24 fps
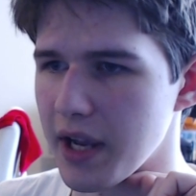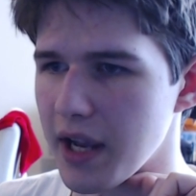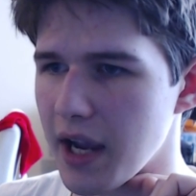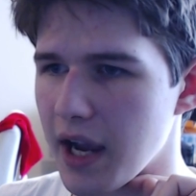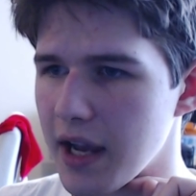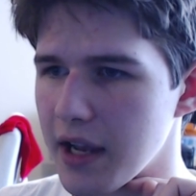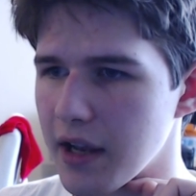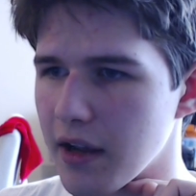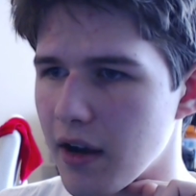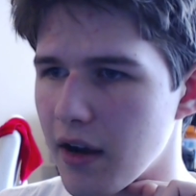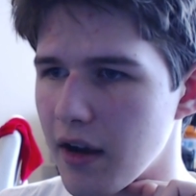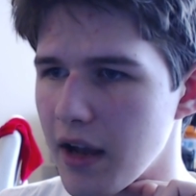
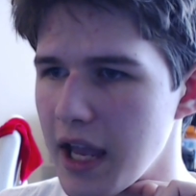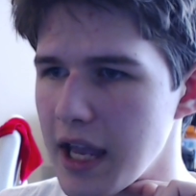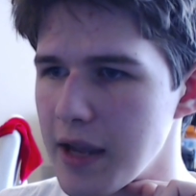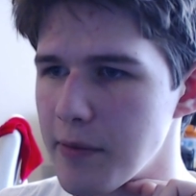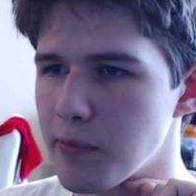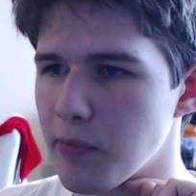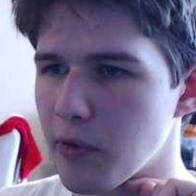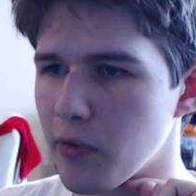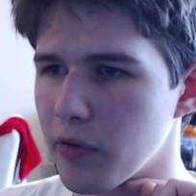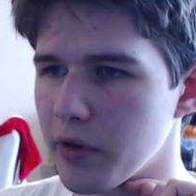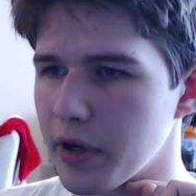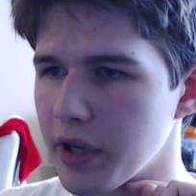I got
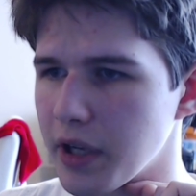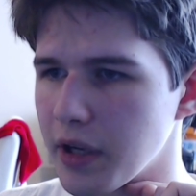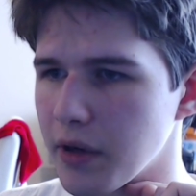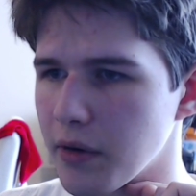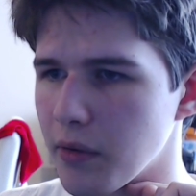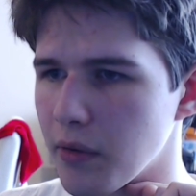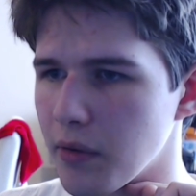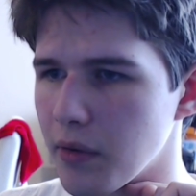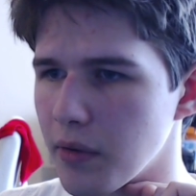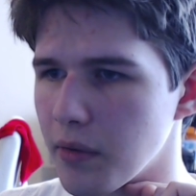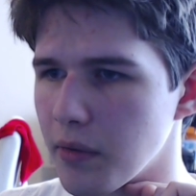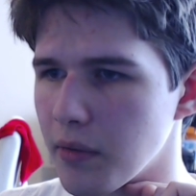
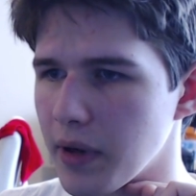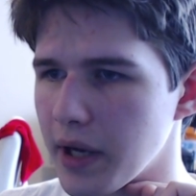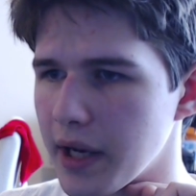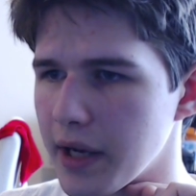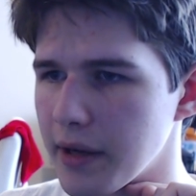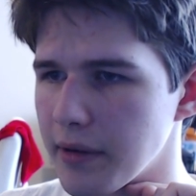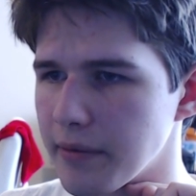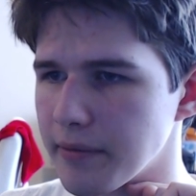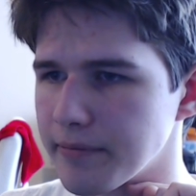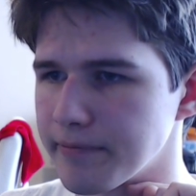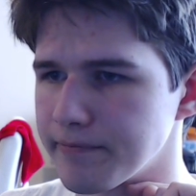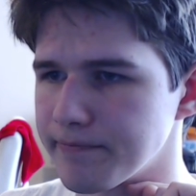
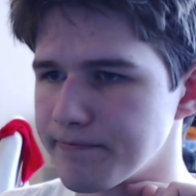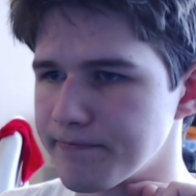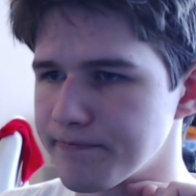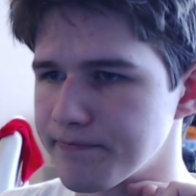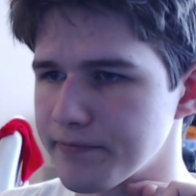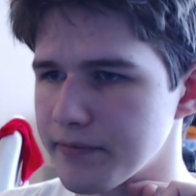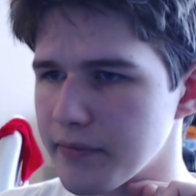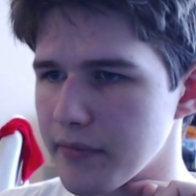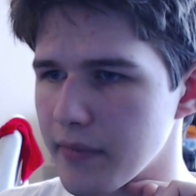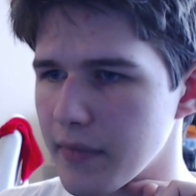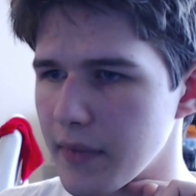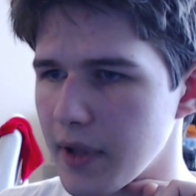
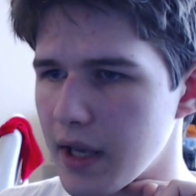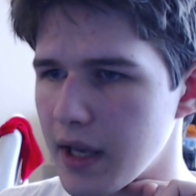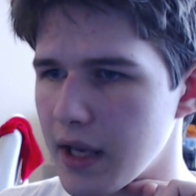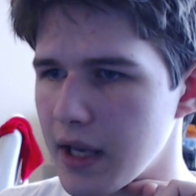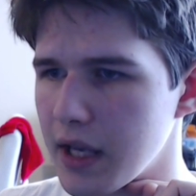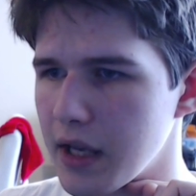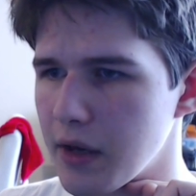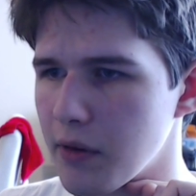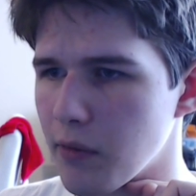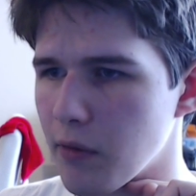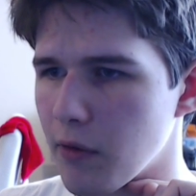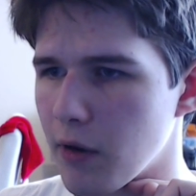
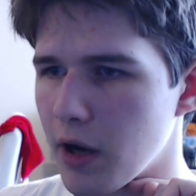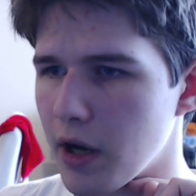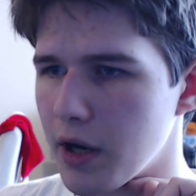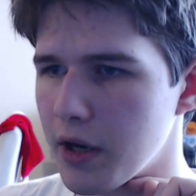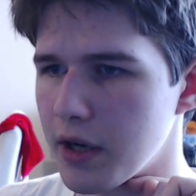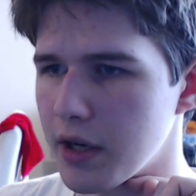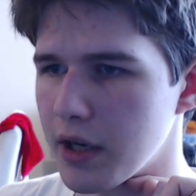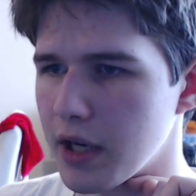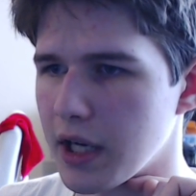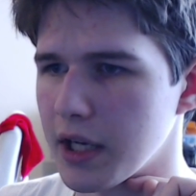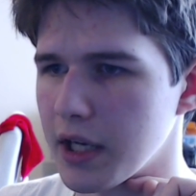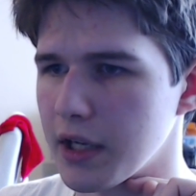
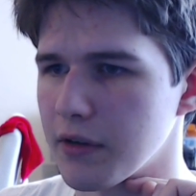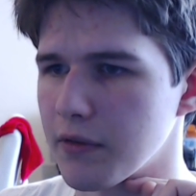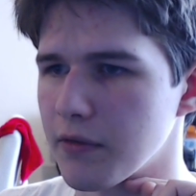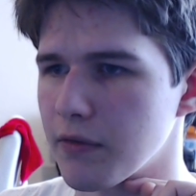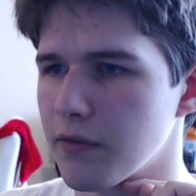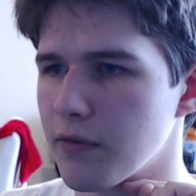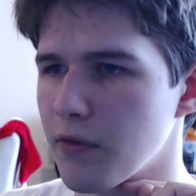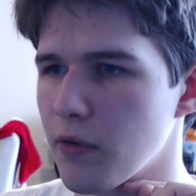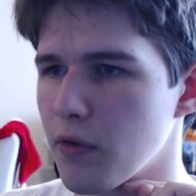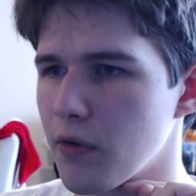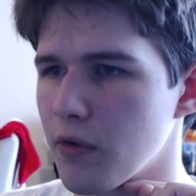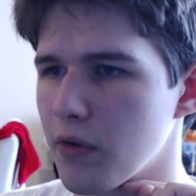
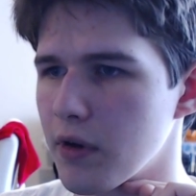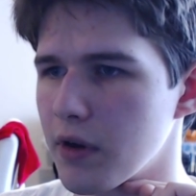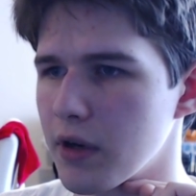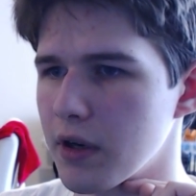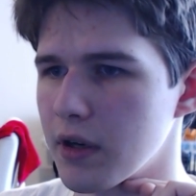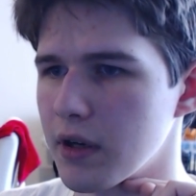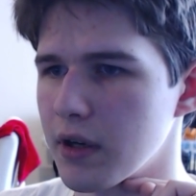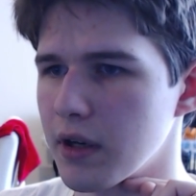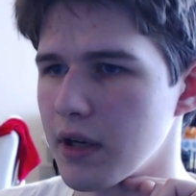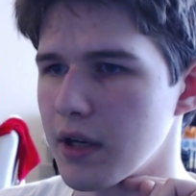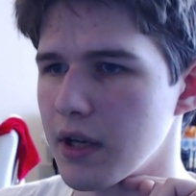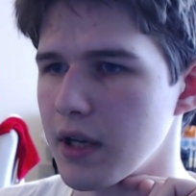8194.